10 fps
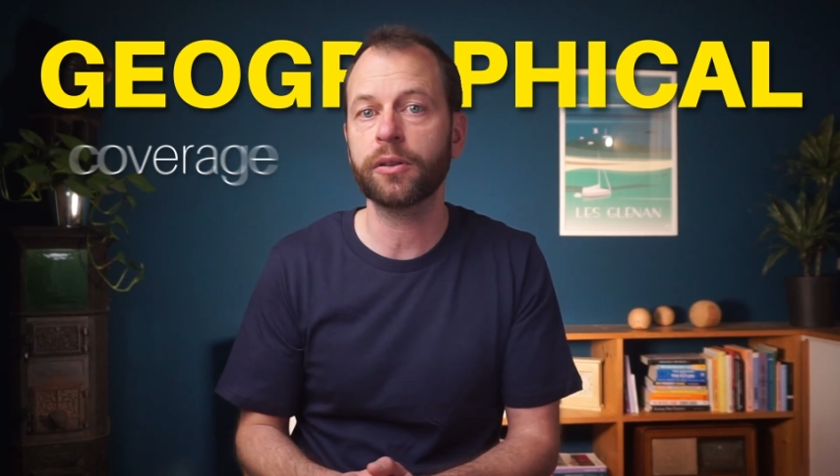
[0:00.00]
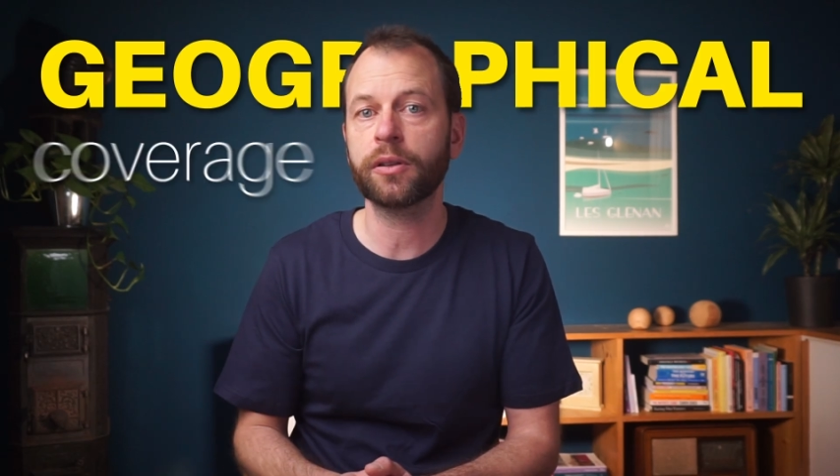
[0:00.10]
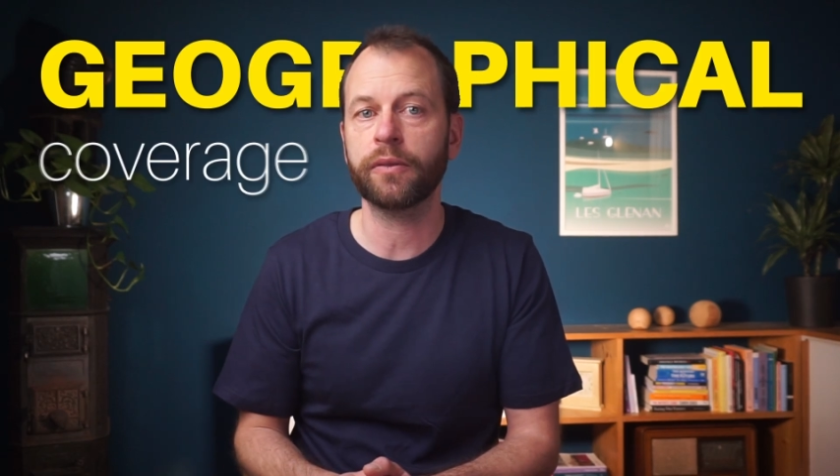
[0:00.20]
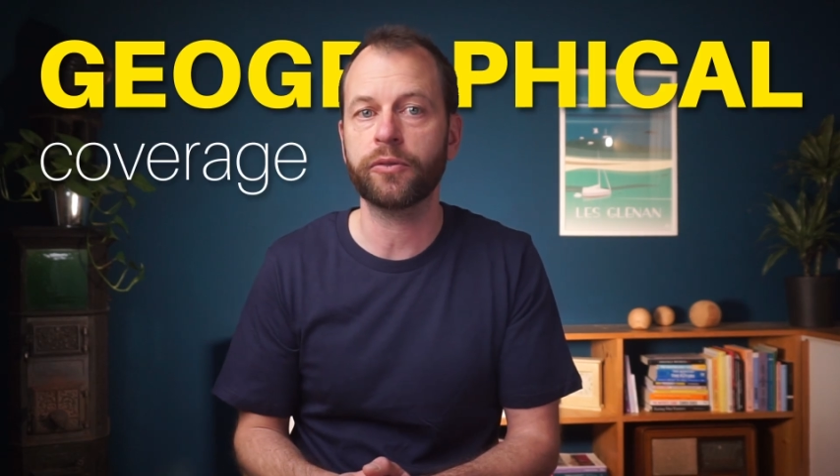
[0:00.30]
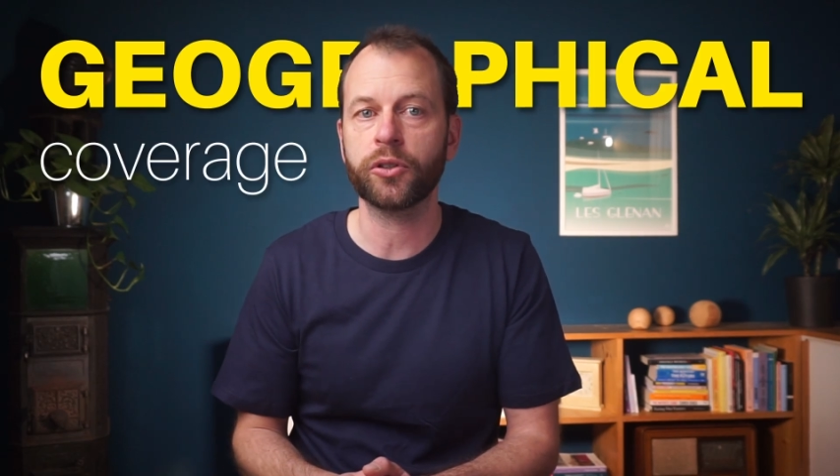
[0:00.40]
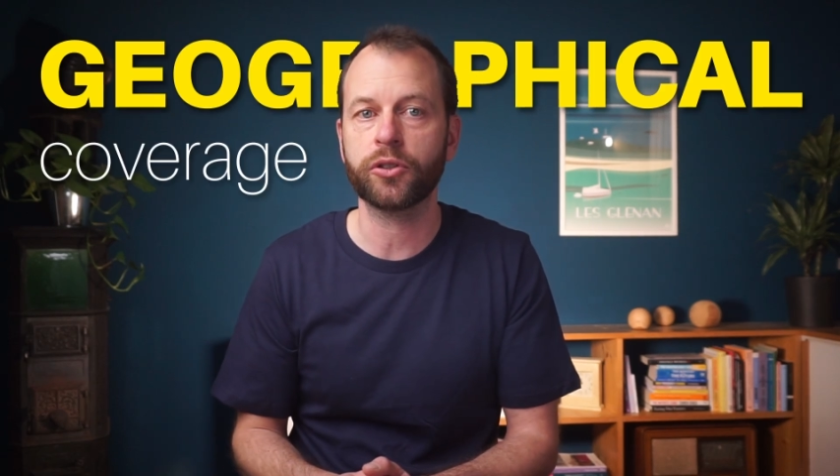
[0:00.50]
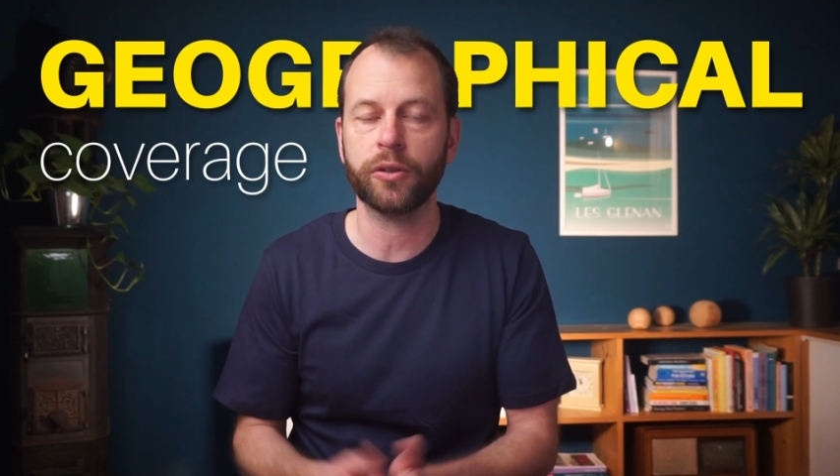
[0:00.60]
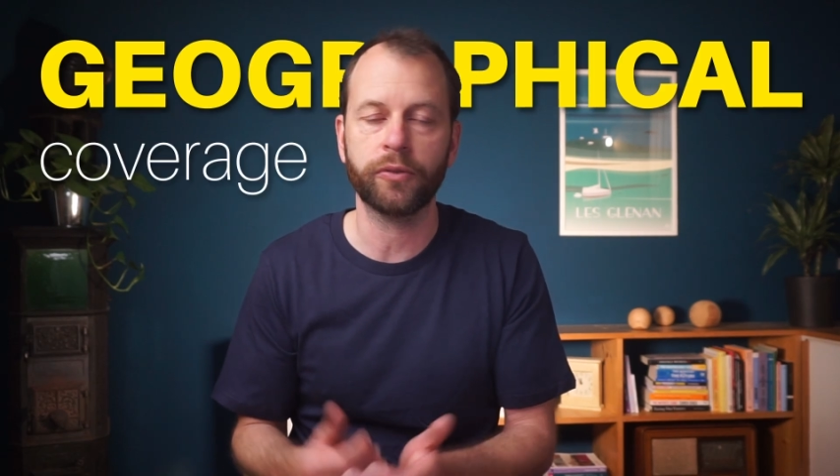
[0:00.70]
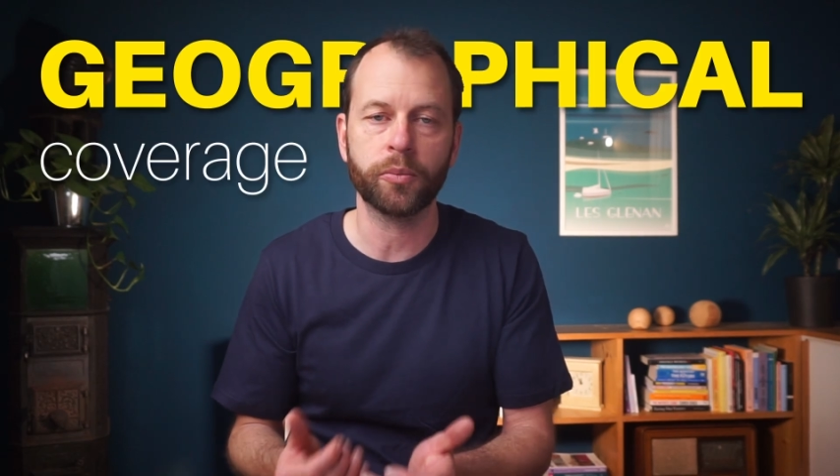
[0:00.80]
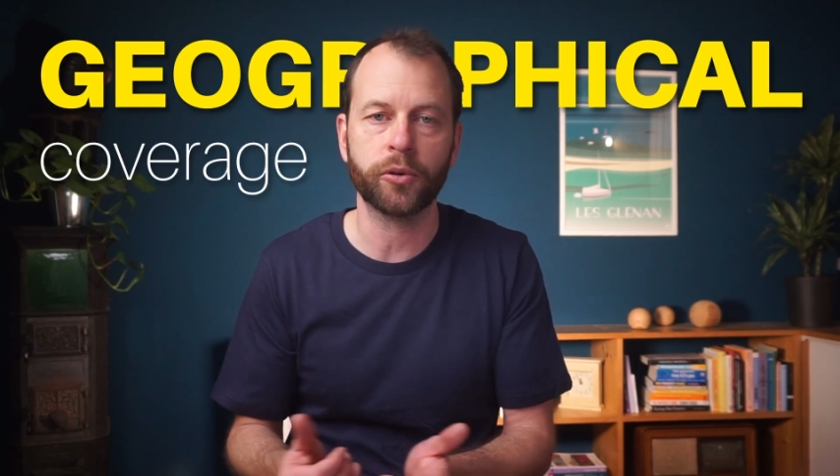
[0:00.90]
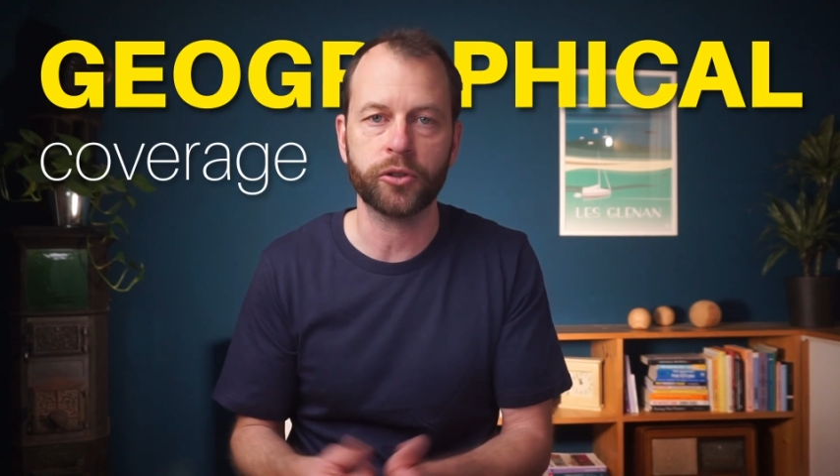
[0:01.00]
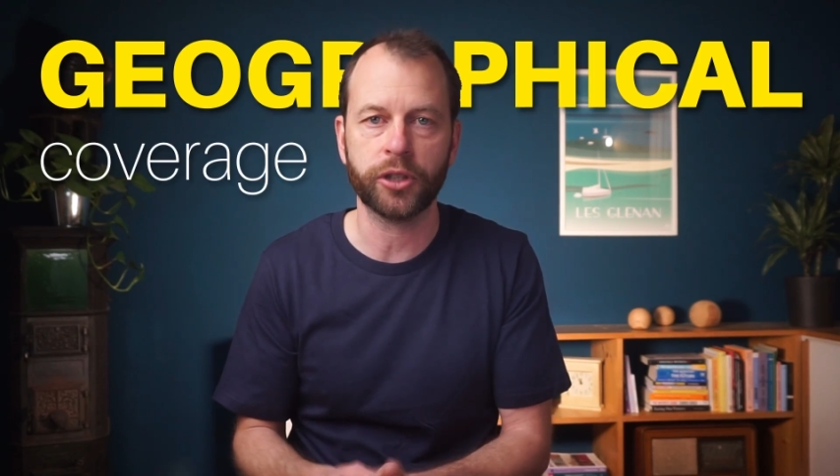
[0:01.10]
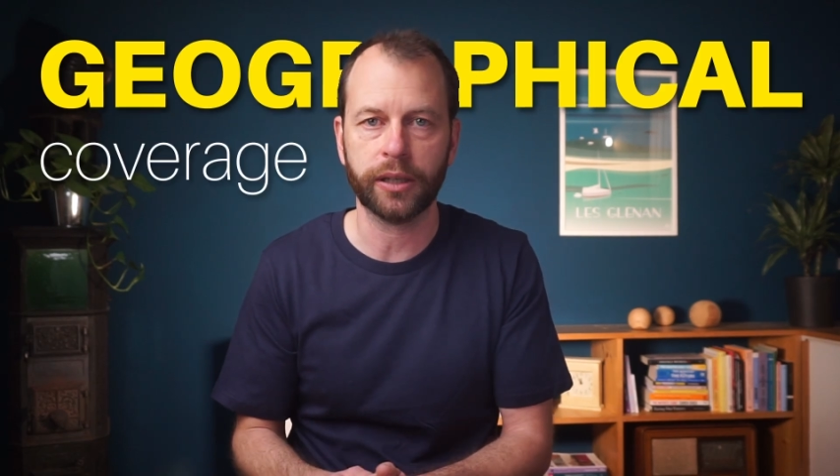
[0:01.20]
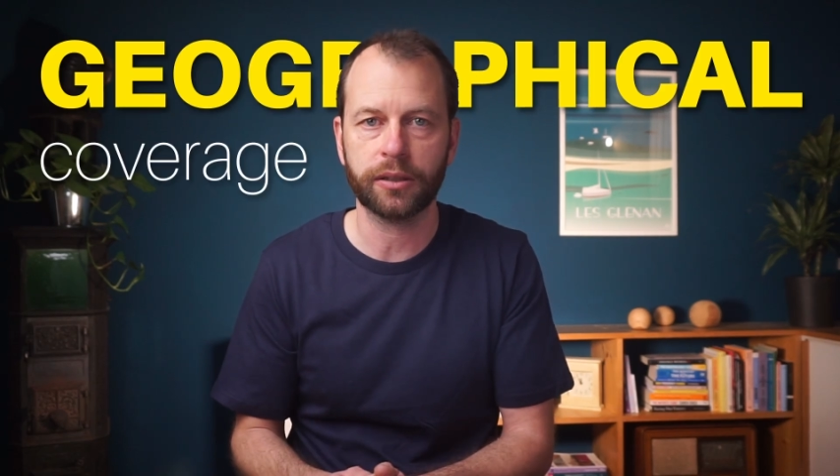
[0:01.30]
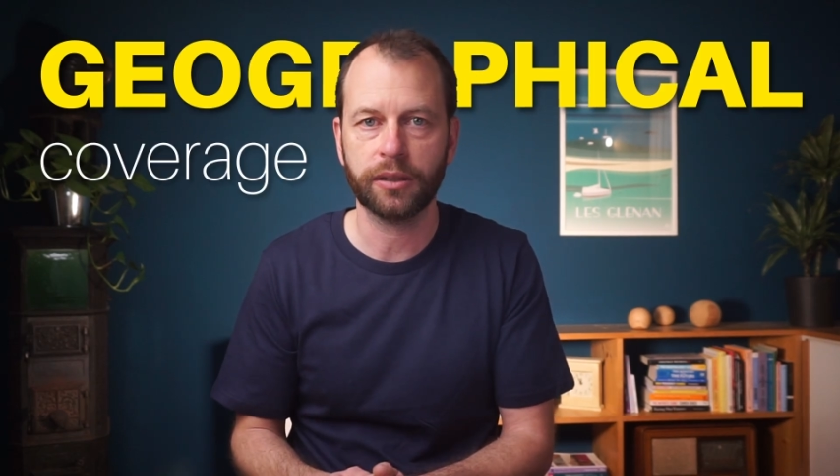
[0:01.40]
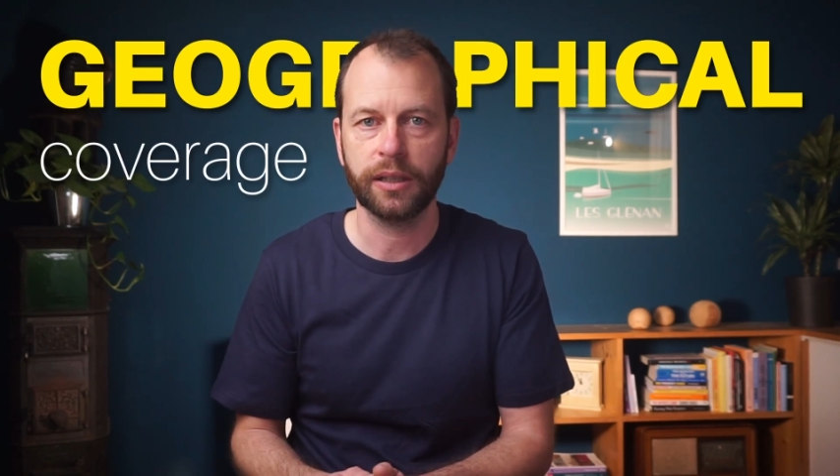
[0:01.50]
coverage of your project.